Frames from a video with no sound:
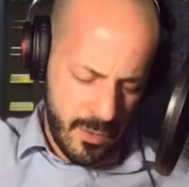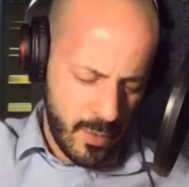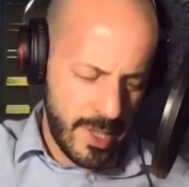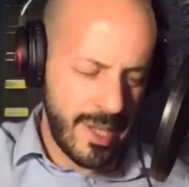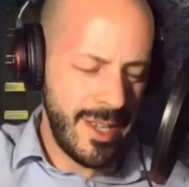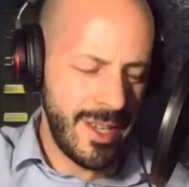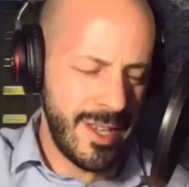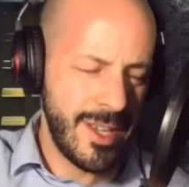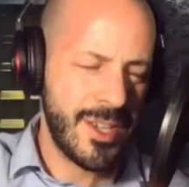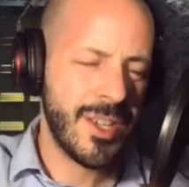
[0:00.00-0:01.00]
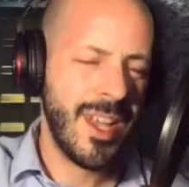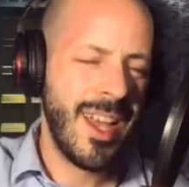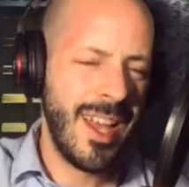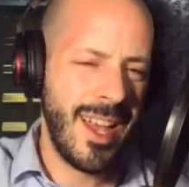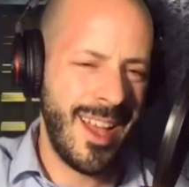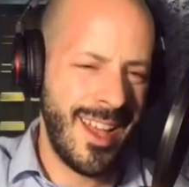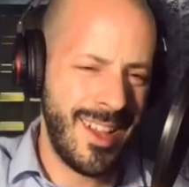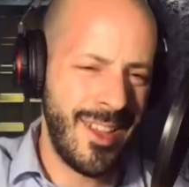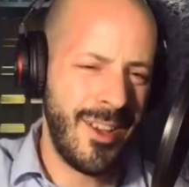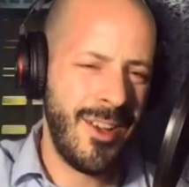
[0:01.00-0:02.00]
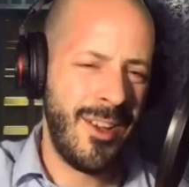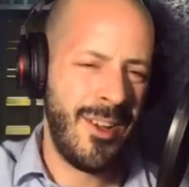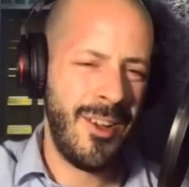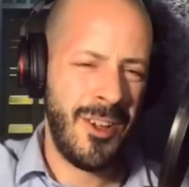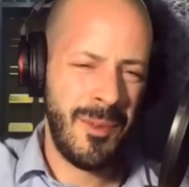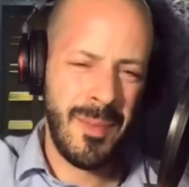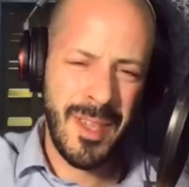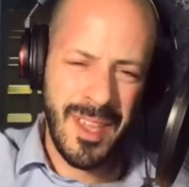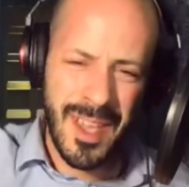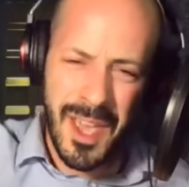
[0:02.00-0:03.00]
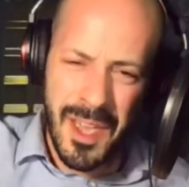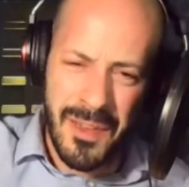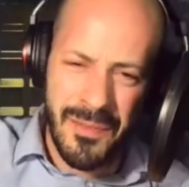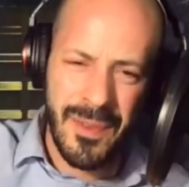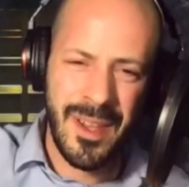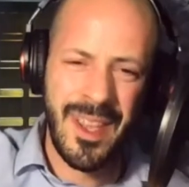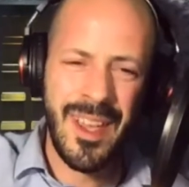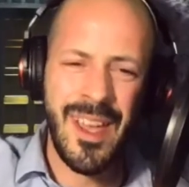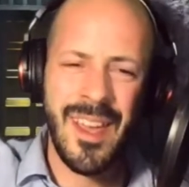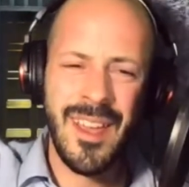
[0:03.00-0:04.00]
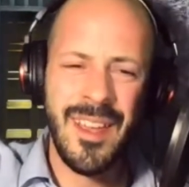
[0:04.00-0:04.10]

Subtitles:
We shall all be free